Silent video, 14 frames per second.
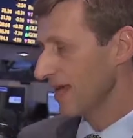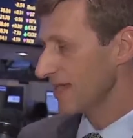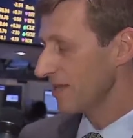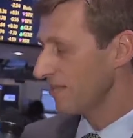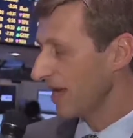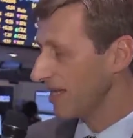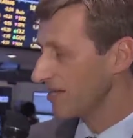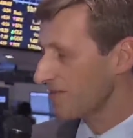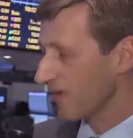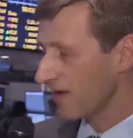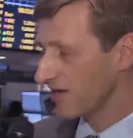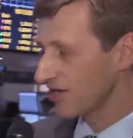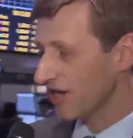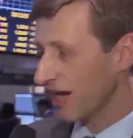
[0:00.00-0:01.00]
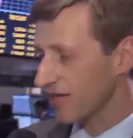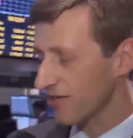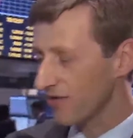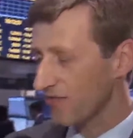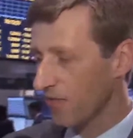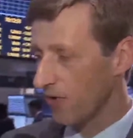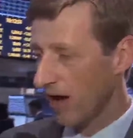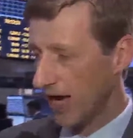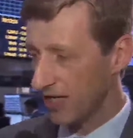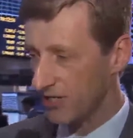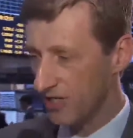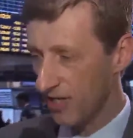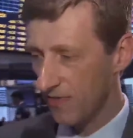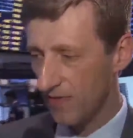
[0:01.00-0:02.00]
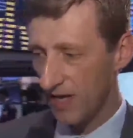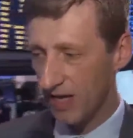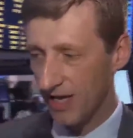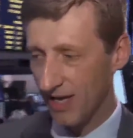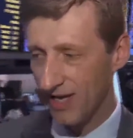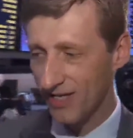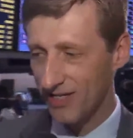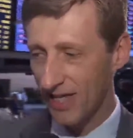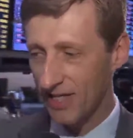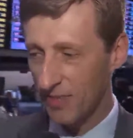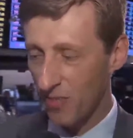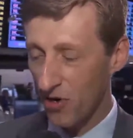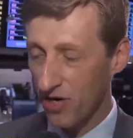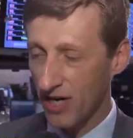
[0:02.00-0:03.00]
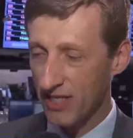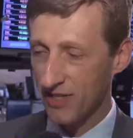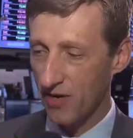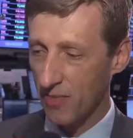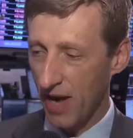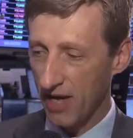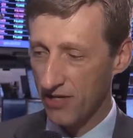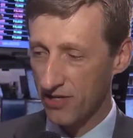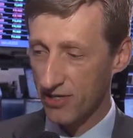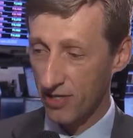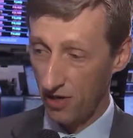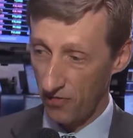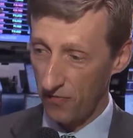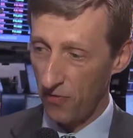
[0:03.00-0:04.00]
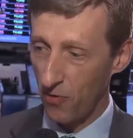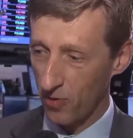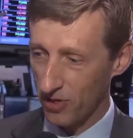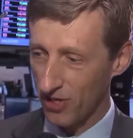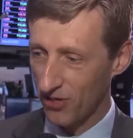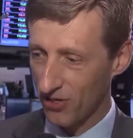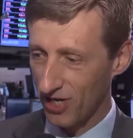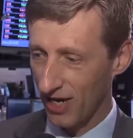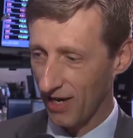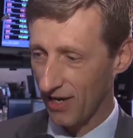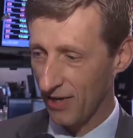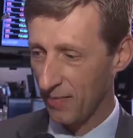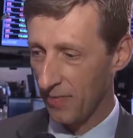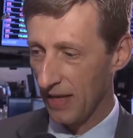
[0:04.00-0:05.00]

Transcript: The main differentiator for HDV is that the Morningstar measures are forward looking.